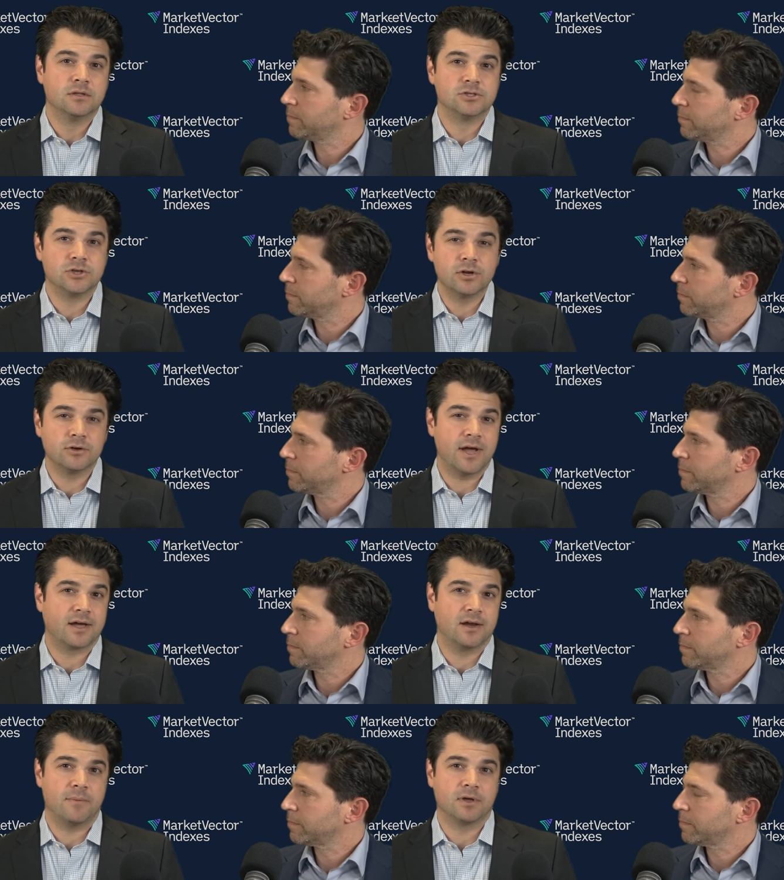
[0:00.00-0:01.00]
Speaker 1: The circular
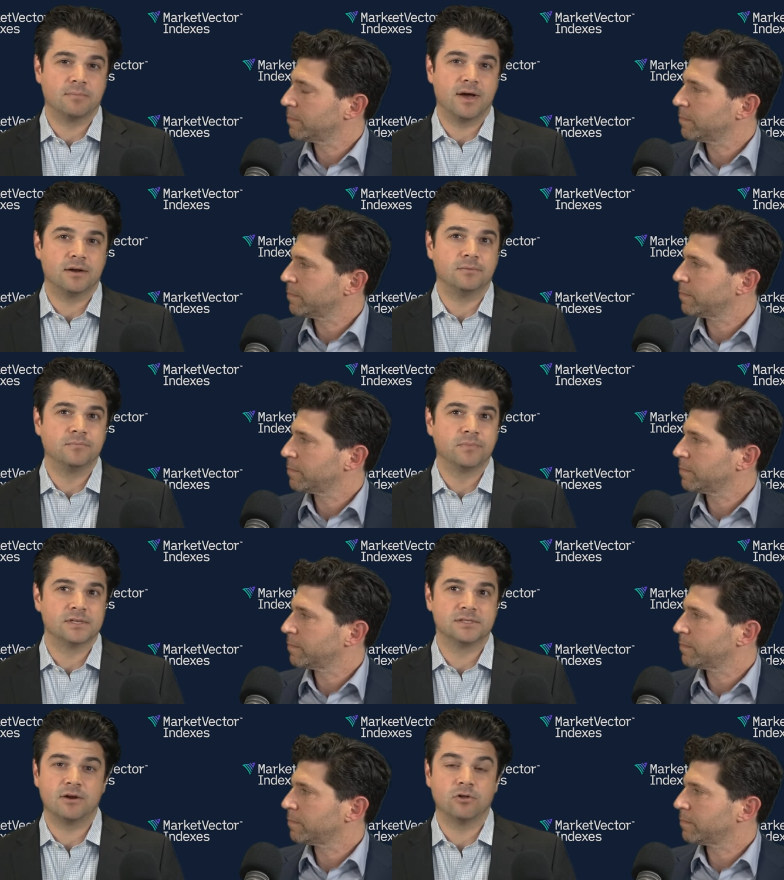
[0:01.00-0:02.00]
economic model
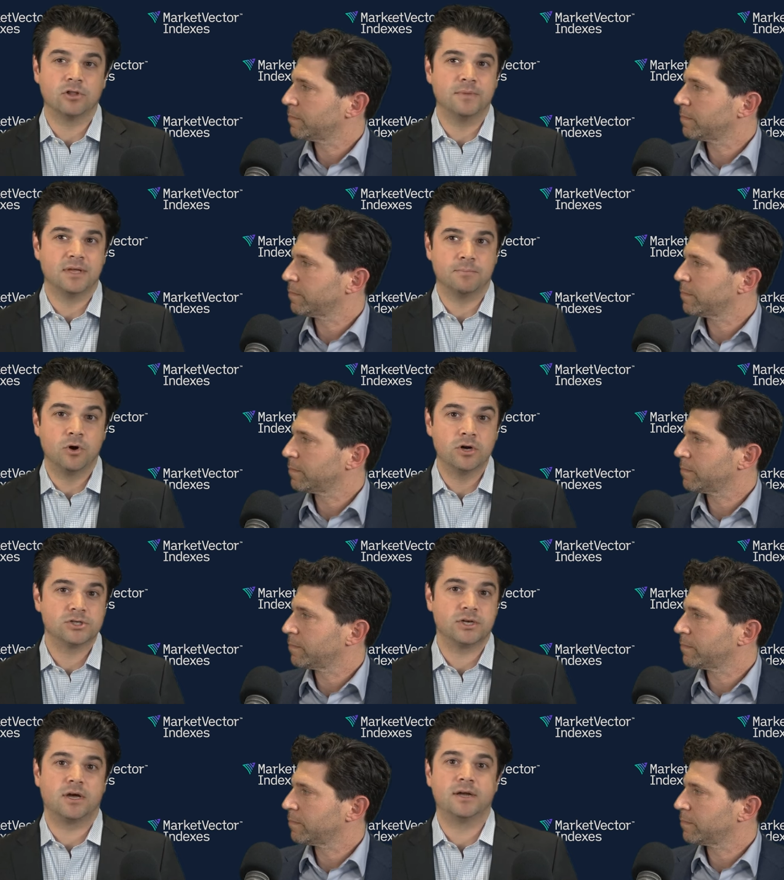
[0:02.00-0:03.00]
is not only being
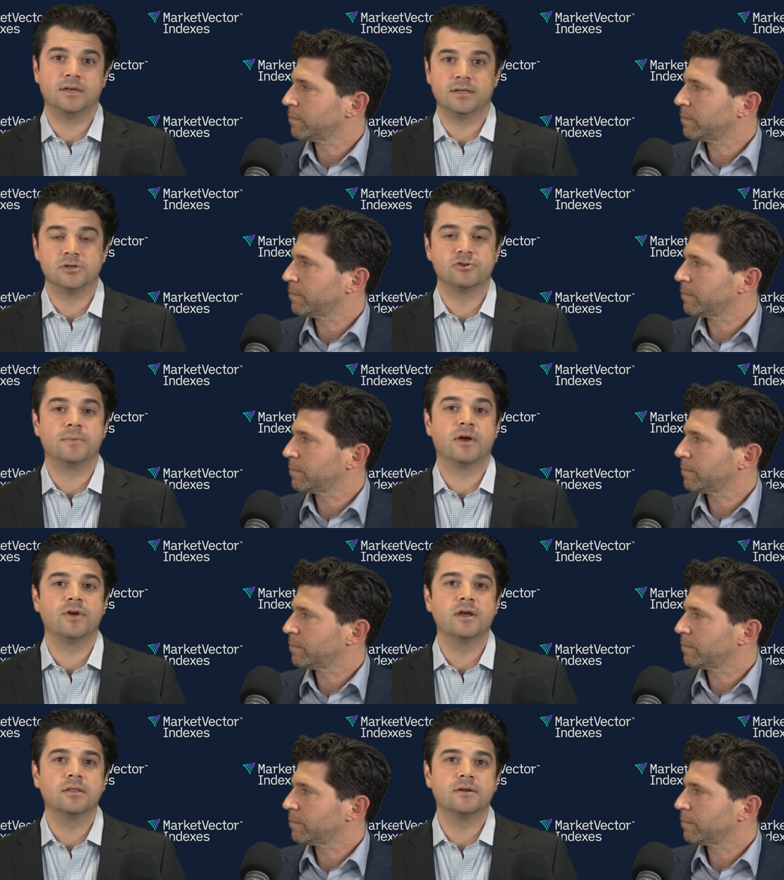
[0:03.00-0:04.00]
pushed onto industry by
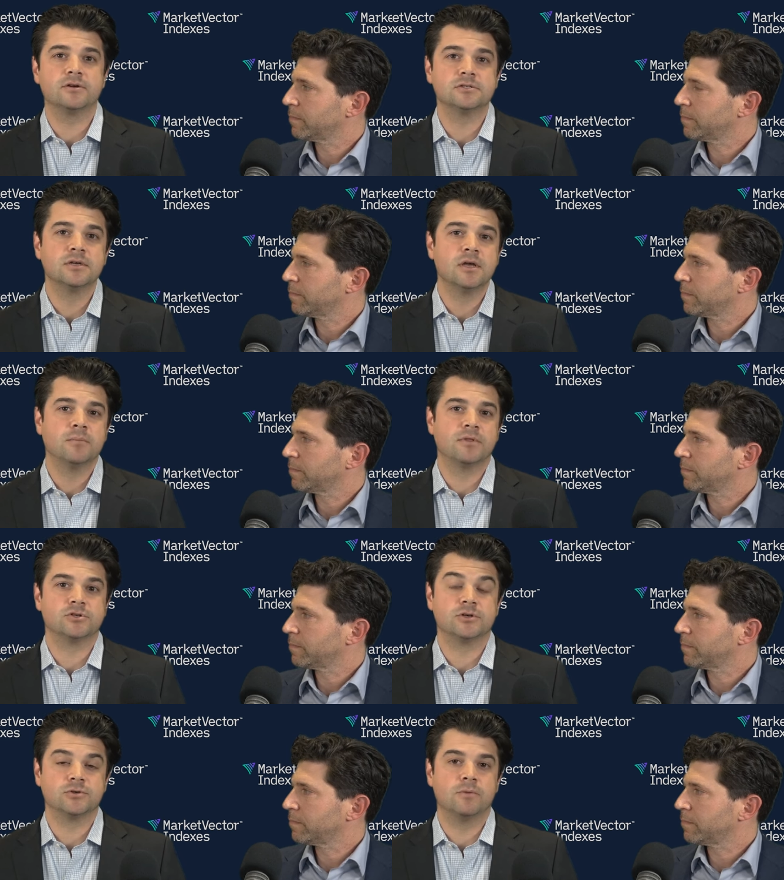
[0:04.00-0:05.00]
regulators, but there's
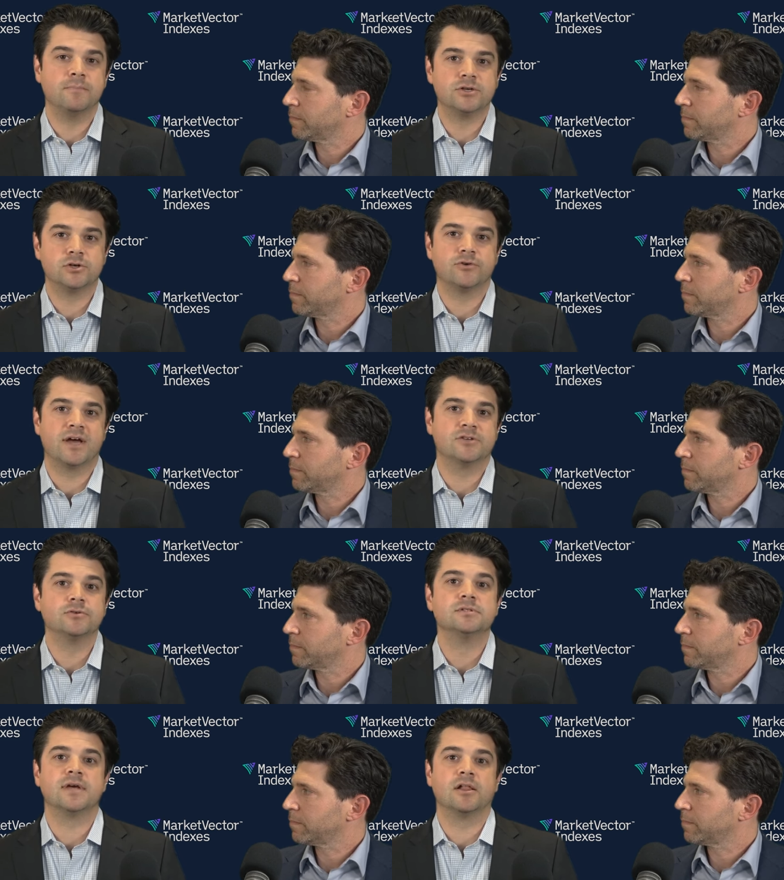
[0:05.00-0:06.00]
also a major
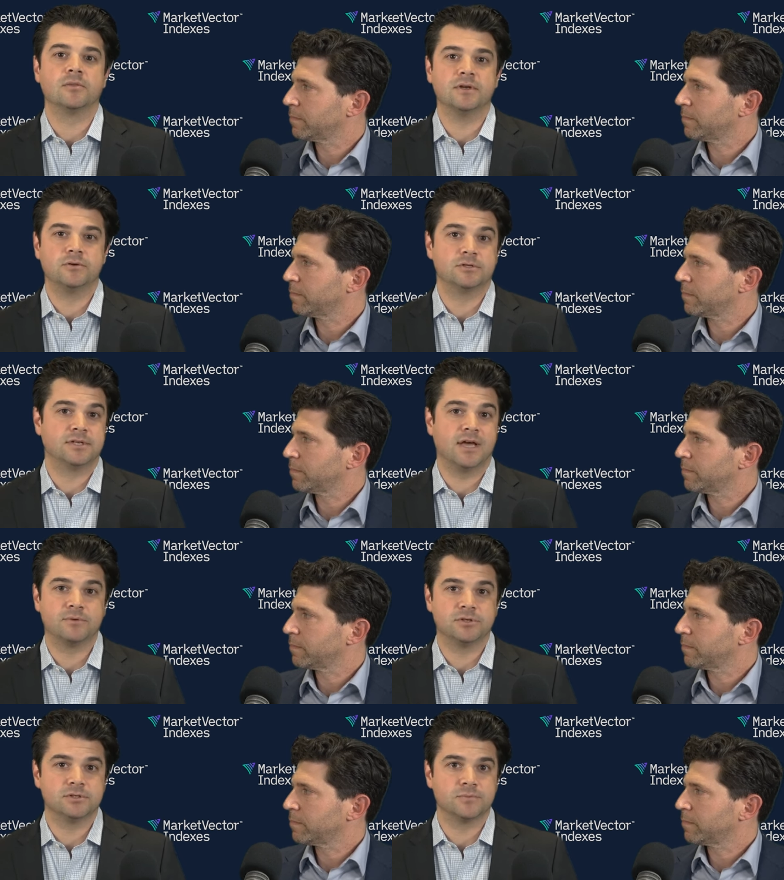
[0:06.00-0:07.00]
grassroots element to its
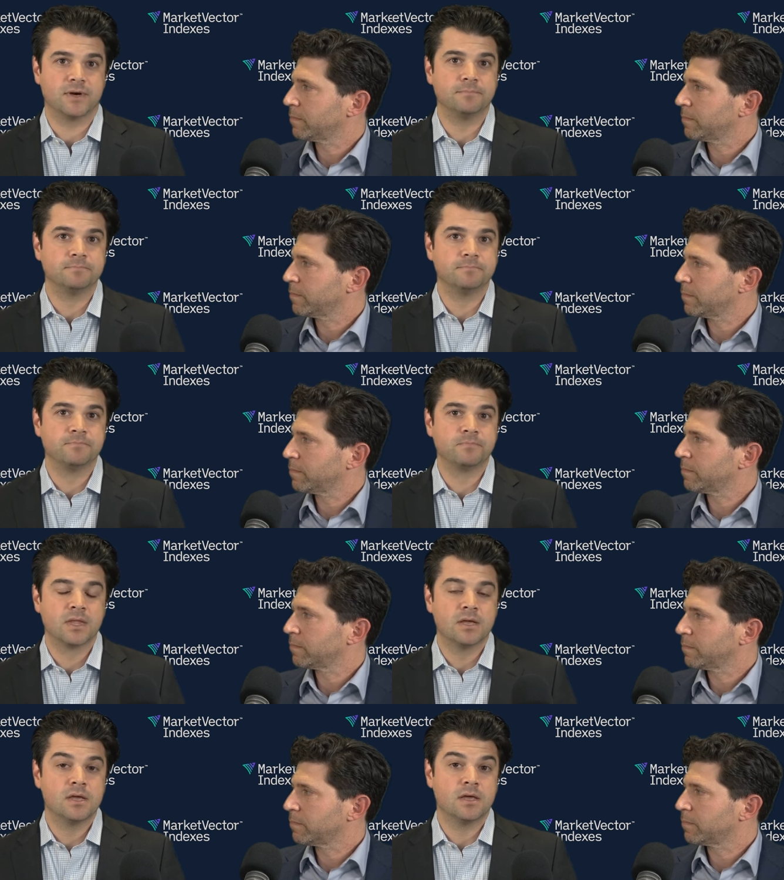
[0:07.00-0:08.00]
adoption as well.
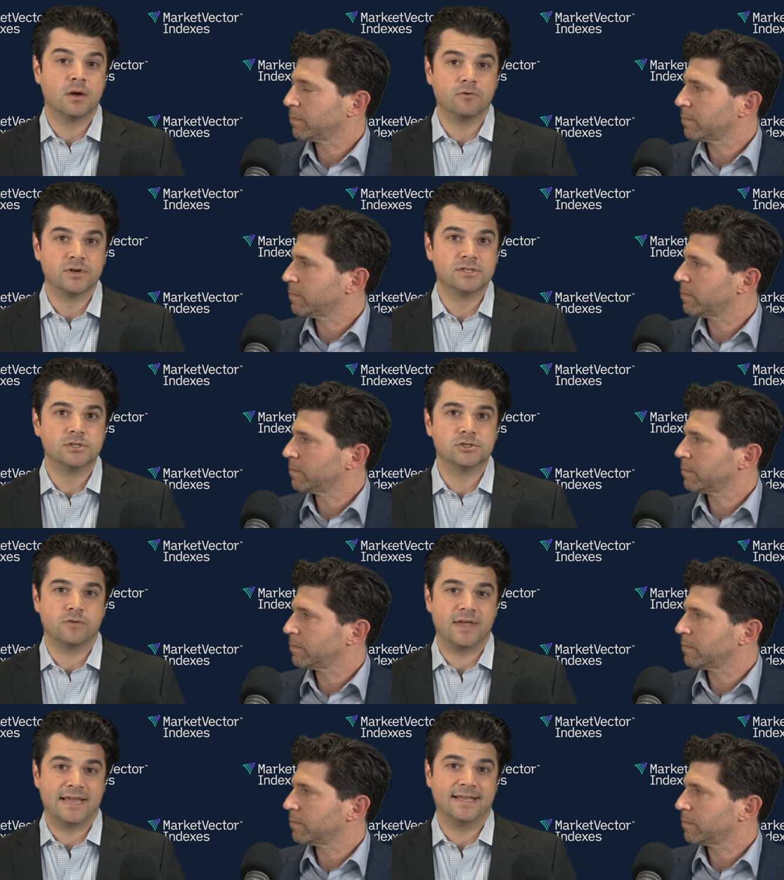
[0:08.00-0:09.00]
Now, a recent
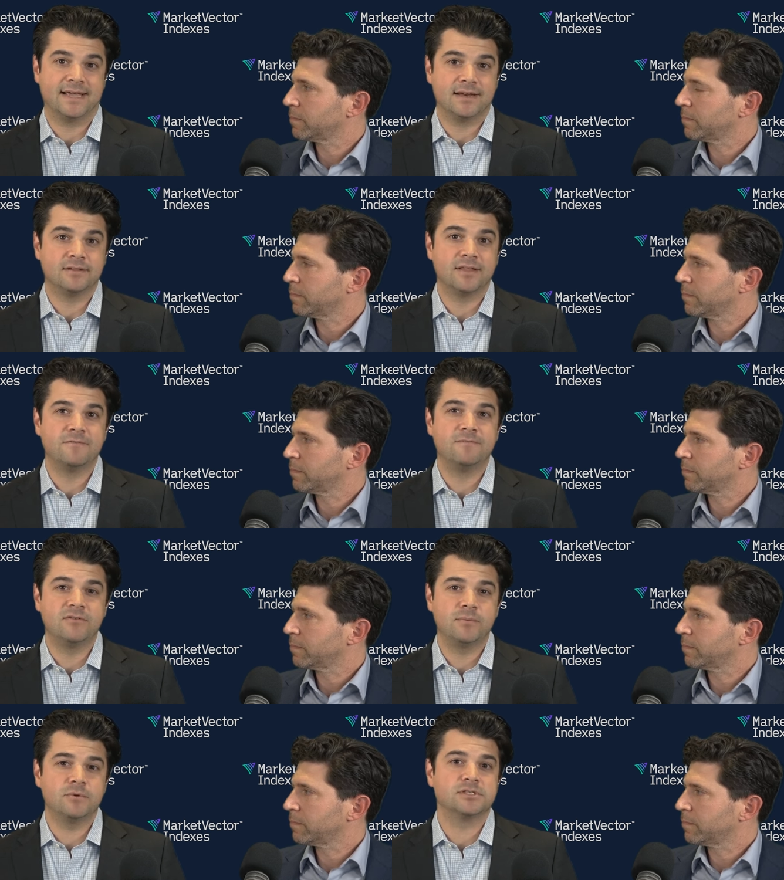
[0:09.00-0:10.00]
survey indicated that
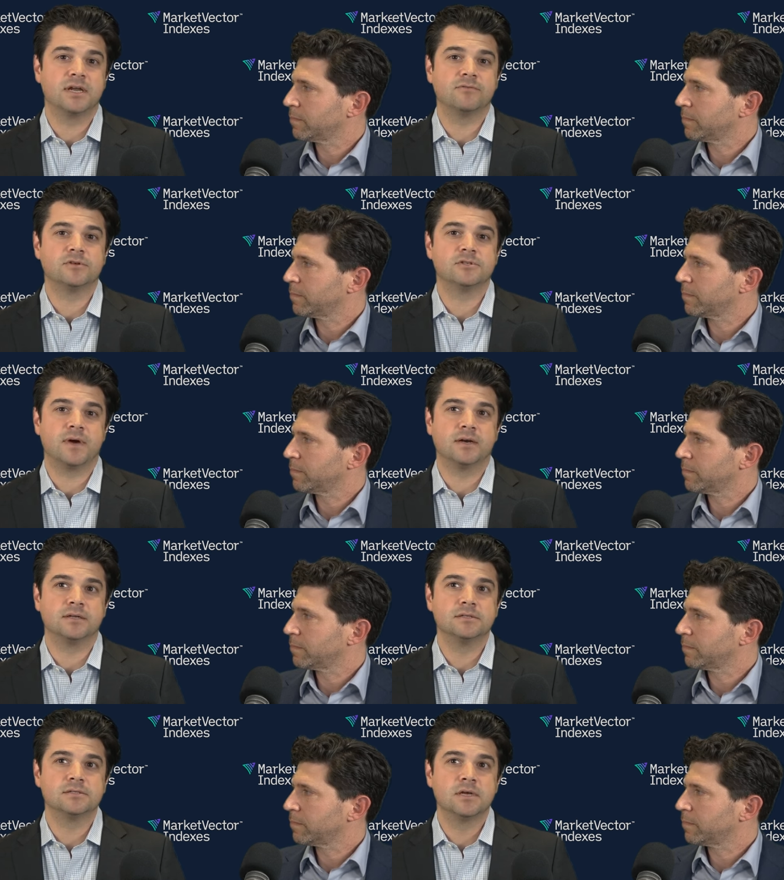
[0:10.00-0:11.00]
fifty percent of
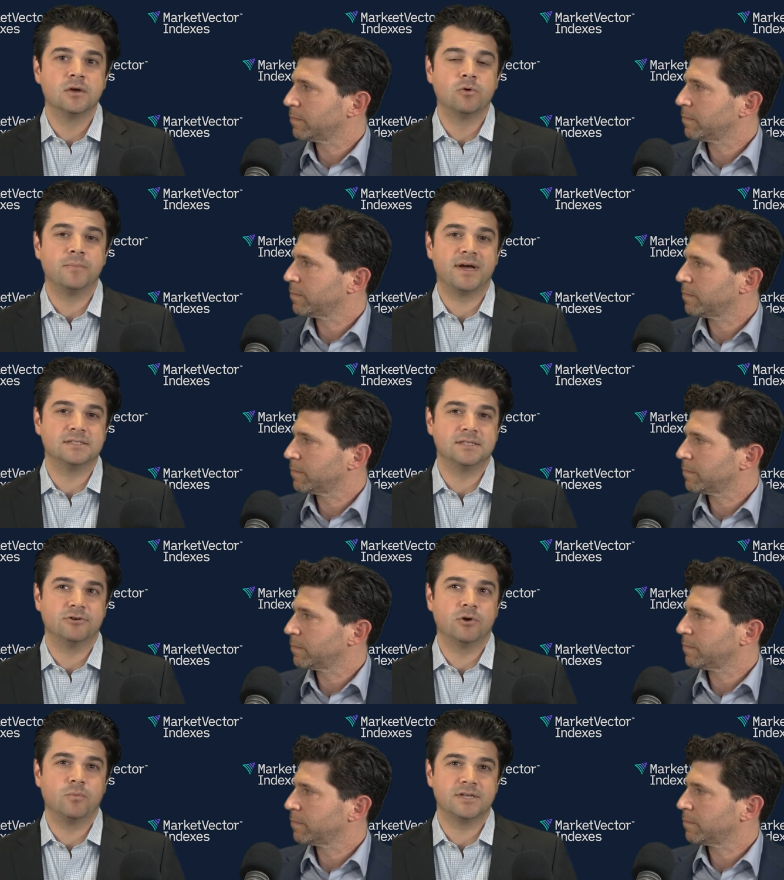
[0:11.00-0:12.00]
respondents would buy
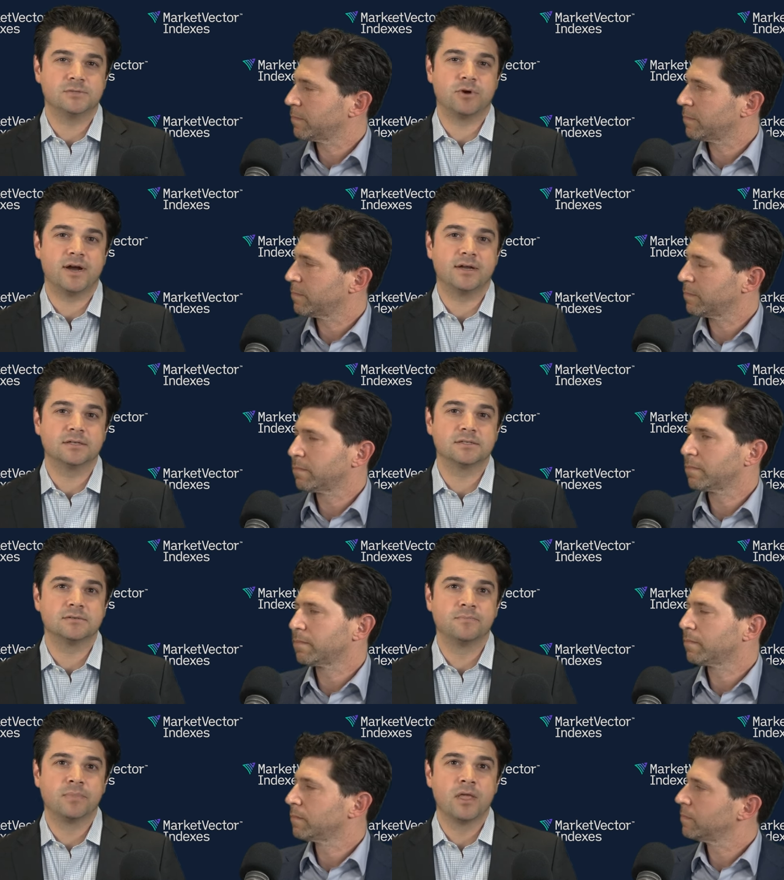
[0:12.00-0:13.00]
zero-waste products